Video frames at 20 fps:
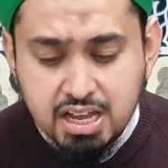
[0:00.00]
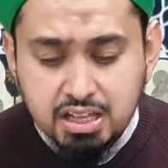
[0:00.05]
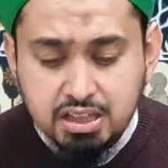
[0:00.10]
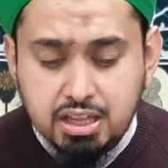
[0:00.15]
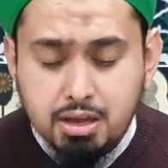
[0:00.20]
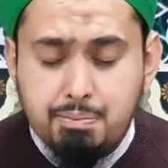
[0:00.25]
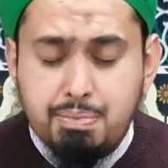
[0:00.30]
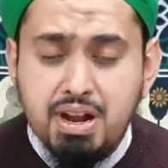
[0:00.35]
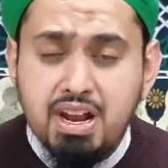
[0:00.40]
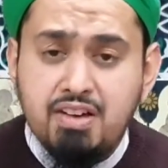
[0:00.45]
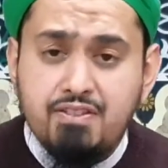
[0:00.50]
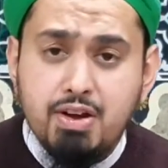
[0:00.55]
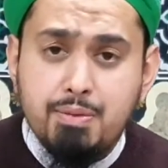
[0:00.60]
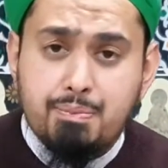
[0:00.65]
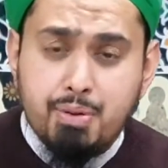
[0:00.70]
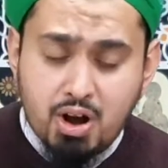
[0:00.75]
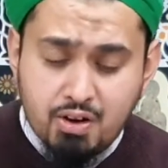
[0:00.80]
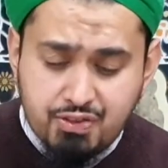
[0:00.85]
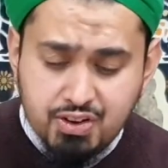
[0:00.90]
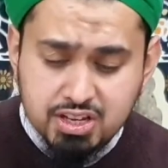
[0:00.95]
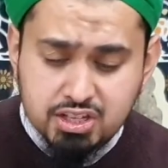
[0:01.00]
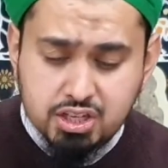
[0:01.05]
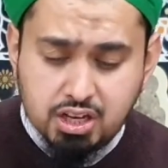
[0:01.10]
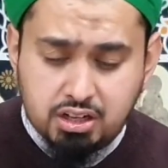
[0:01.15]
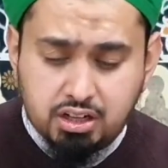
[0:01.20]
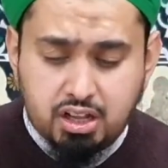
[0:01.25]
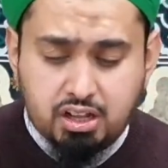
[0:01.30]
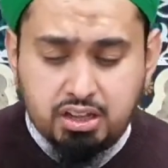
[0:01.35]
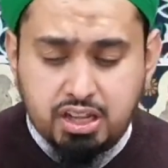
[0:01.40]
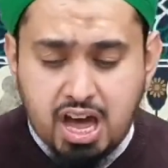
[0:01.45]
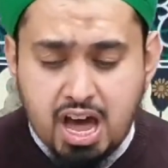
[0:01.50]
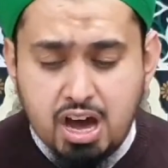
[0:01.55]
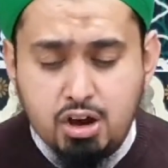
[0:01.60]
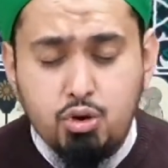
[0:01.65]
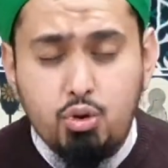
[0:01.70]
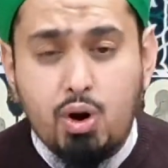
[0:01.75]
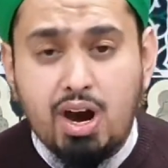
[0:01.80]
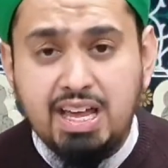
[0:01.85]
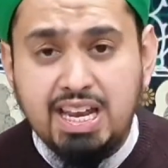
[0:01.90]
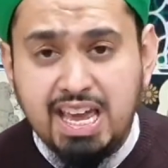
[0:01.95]
The beloved Prophet
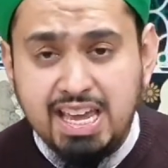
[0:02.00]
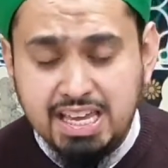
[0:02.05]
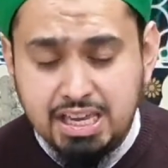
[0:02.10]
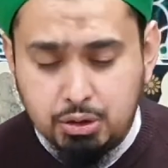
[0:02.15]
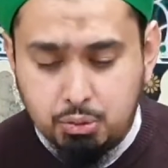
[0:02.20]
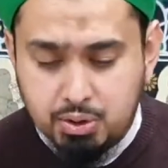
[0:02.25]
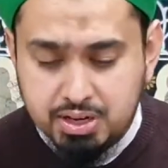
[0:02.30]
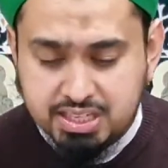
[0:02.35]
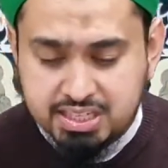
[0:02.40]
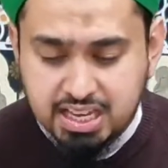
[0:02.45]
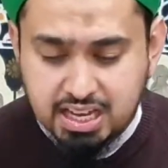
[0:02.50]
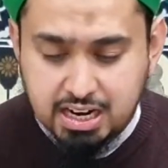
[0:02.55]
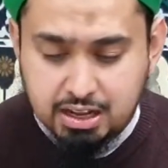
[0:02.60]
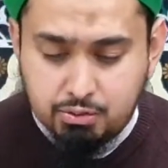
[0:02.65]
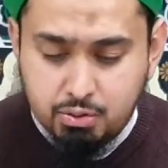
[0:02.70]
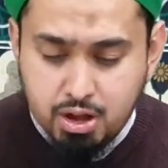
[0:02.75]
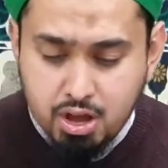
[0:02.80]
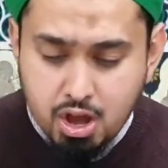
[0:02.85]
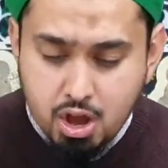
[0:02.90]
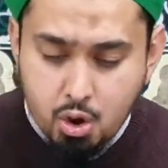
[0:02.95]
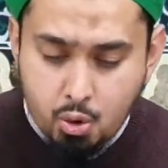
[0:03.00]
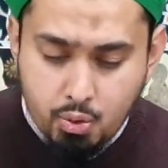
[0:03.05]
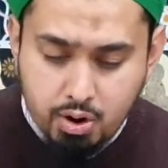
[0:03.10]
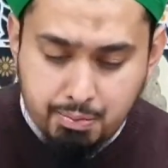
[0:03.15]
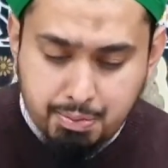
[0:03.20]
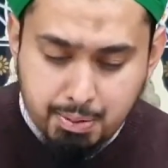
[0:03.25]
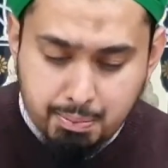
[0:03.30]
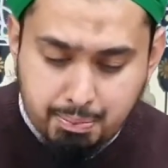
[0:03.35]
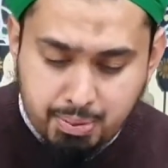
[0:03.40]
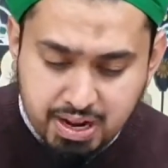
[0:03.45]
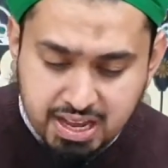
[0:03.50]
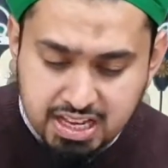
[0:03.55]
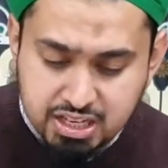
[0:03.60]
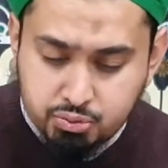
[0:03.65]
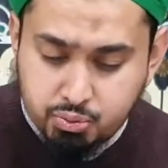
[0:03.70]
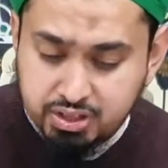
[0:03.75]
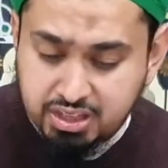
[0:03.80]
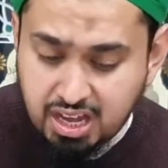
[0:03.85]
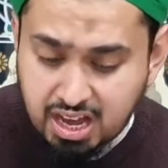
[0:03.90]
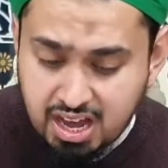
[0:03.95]
sallallahu alayhi wasallam will be
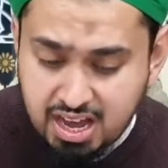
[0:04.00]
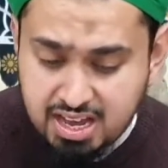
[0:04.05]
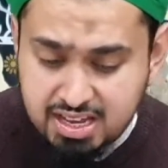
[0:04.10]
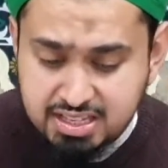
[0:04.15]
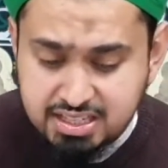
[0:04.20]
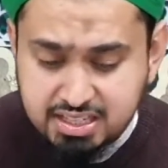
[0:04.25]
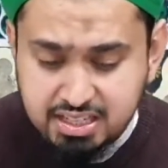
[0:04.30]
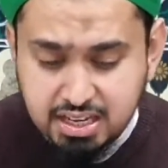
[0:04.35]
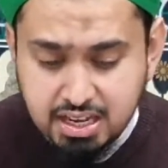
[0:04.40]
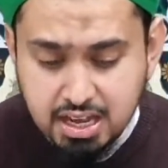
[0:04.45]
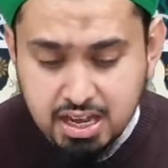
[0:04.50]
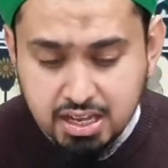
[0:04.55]
pleased with us.